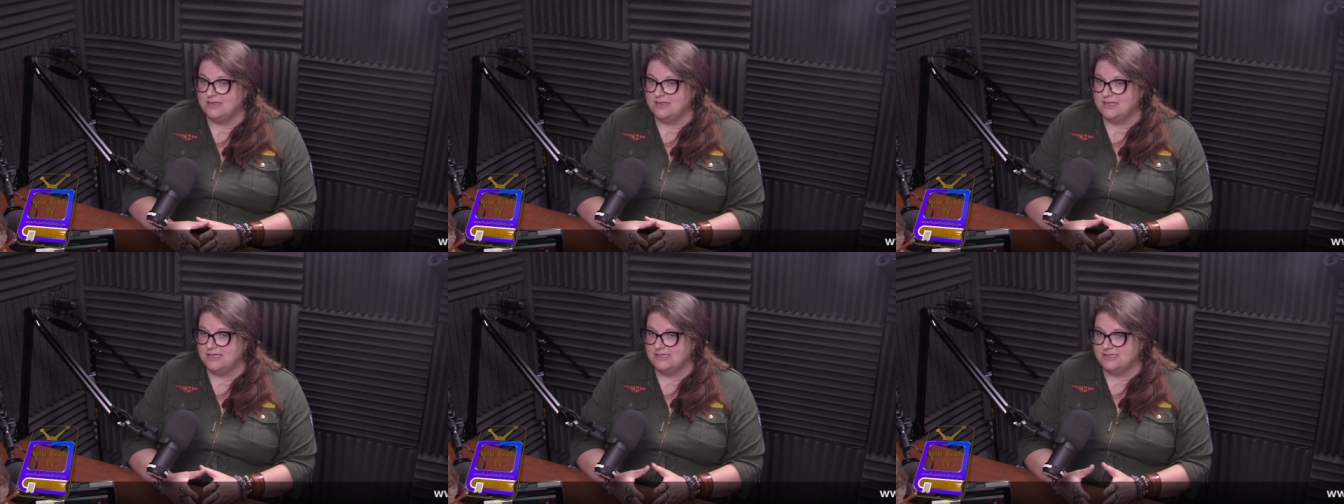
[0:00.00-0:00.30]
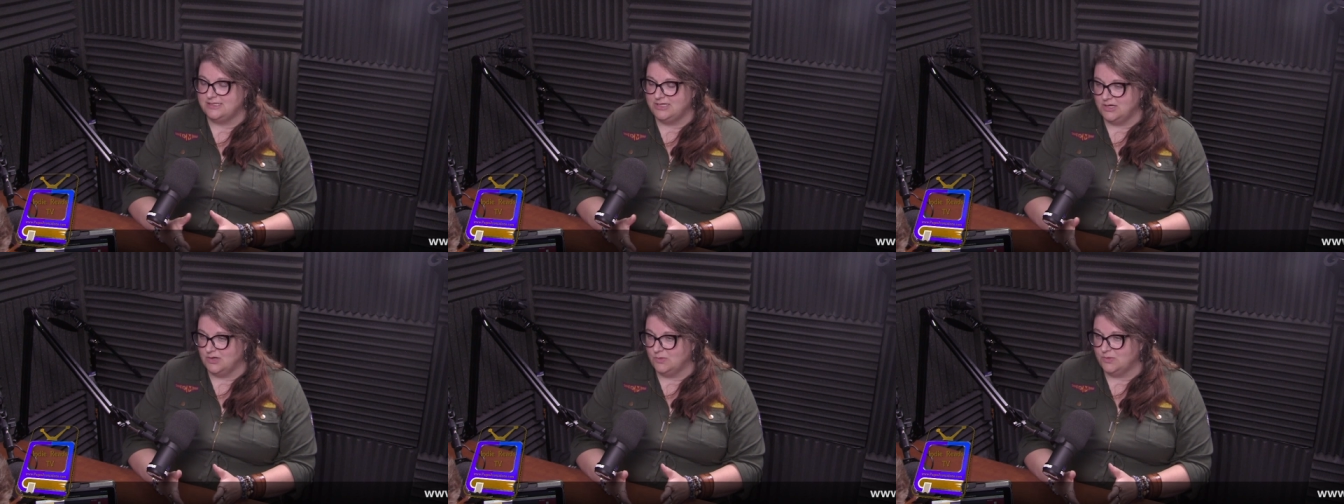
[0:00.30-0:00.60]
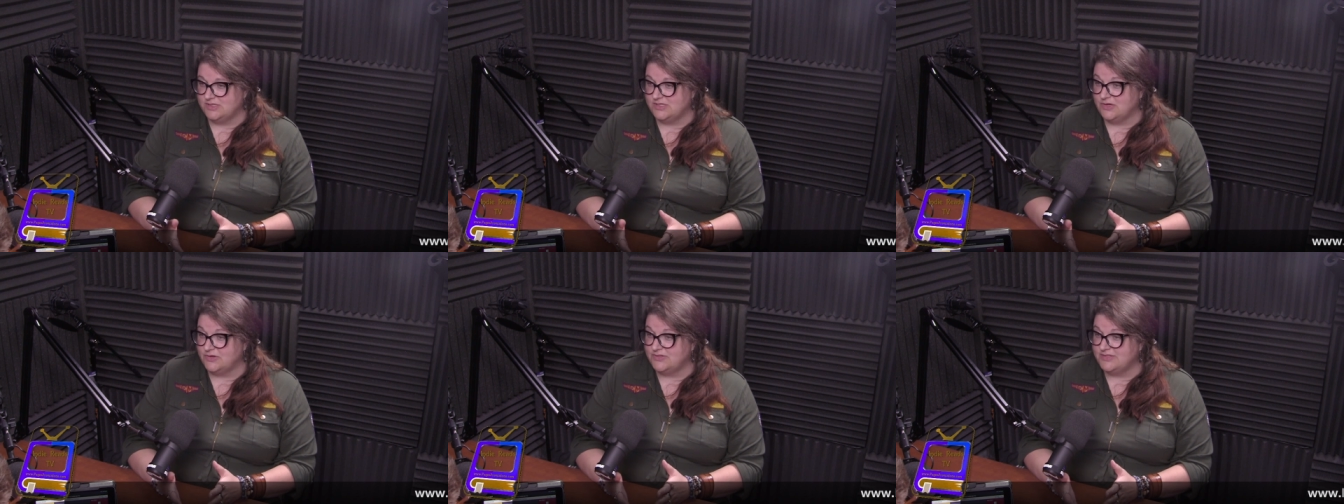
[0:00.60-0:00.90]
this year
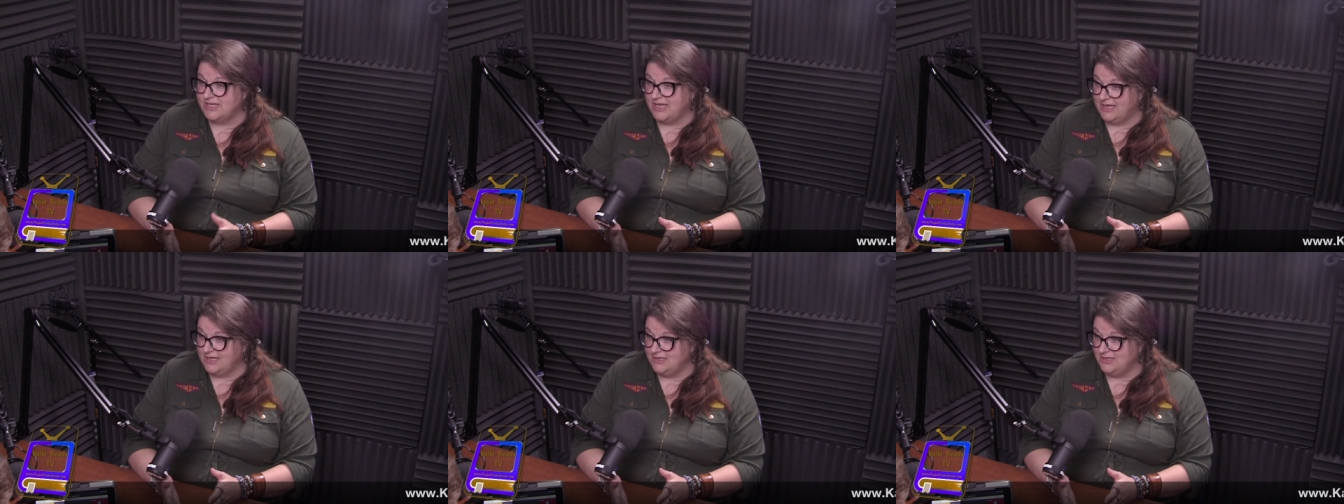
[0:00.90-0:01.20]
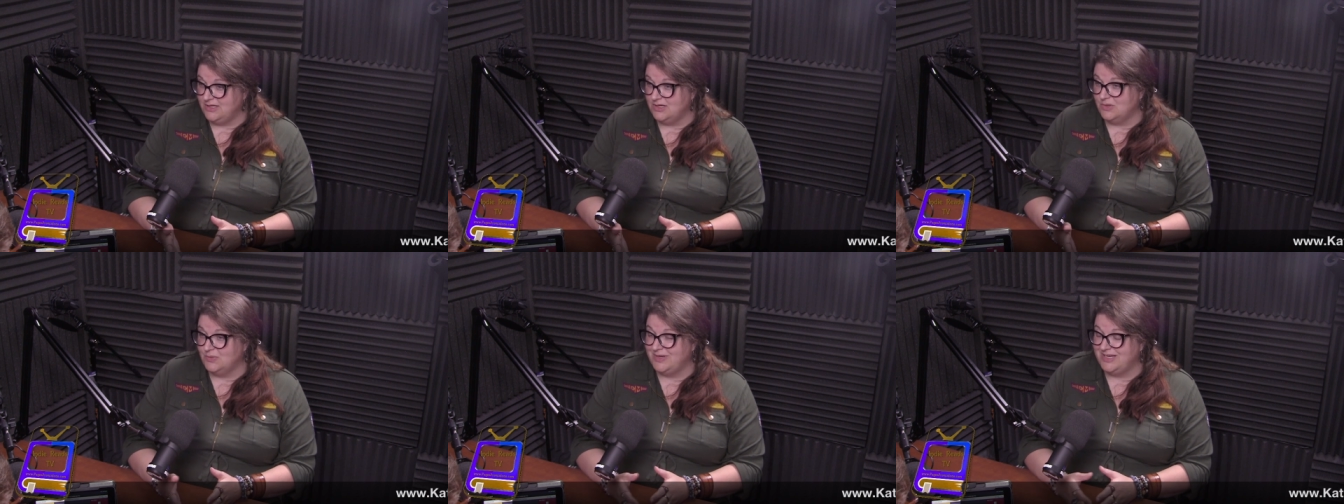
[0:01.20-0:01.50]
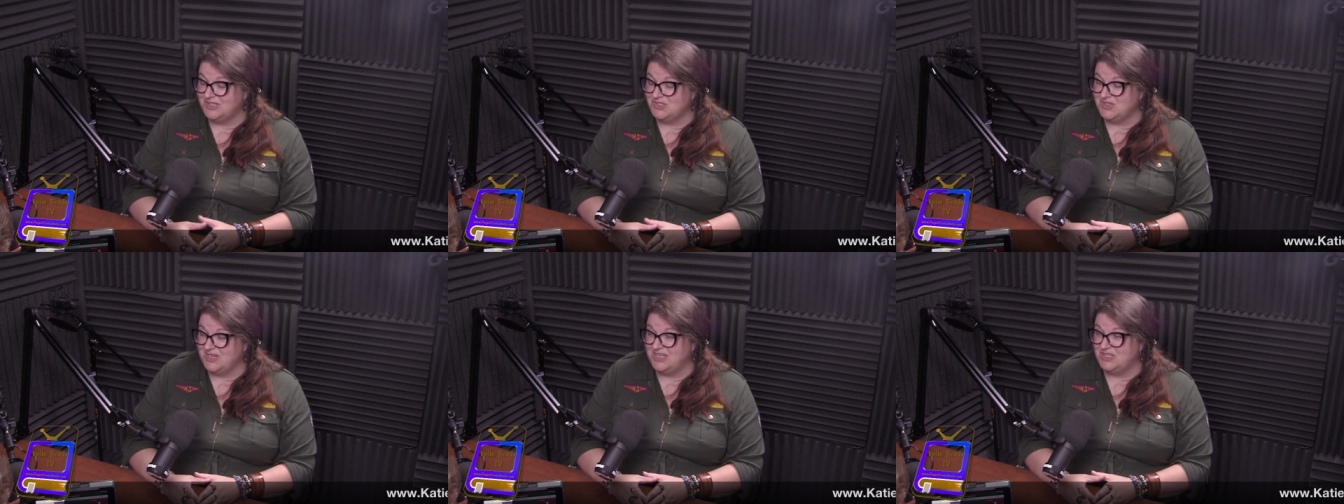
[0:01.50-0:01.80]
was our second year we
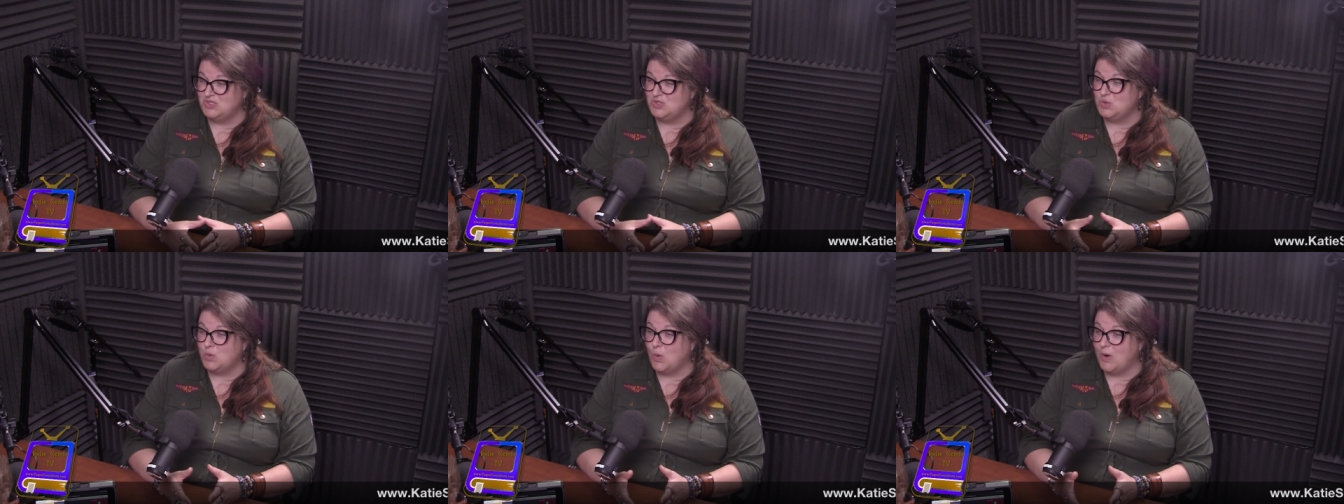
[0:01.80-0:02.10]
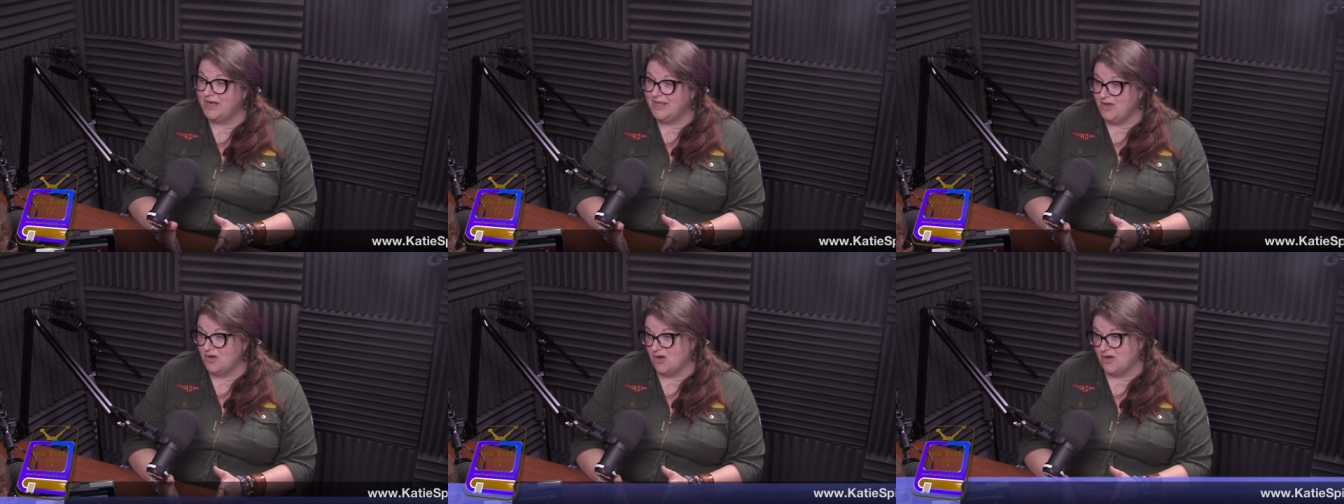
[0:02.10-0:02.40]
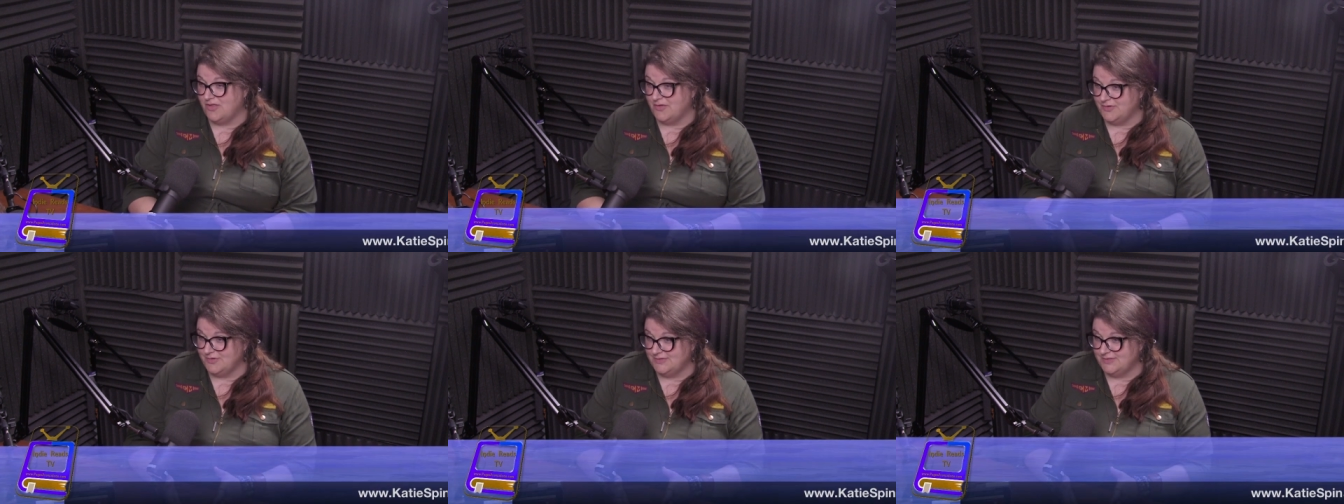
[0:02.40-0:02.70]
actually had 20
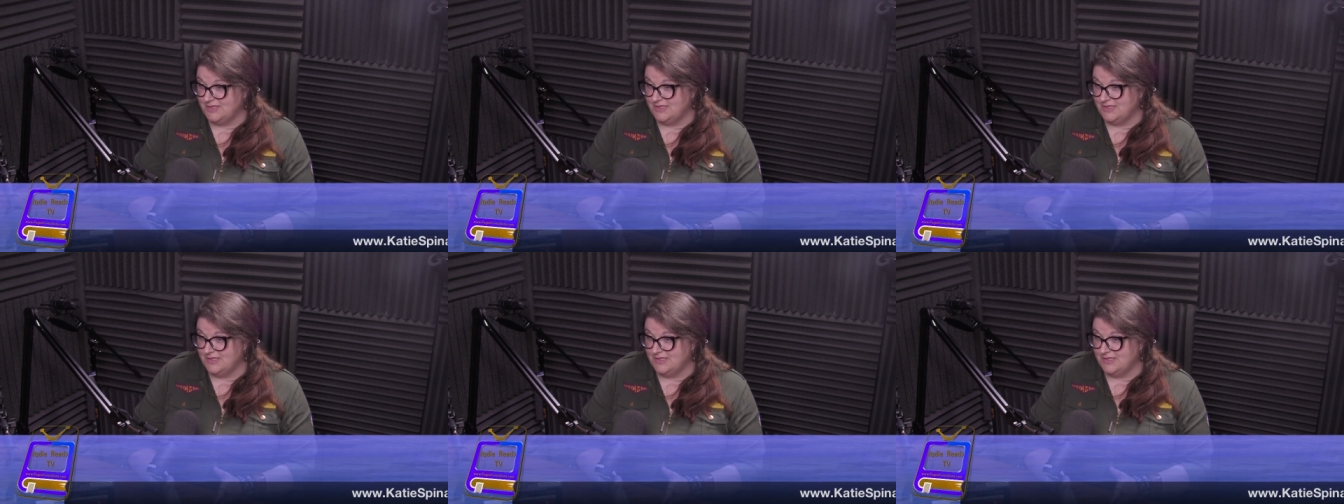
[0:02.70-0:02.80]
authors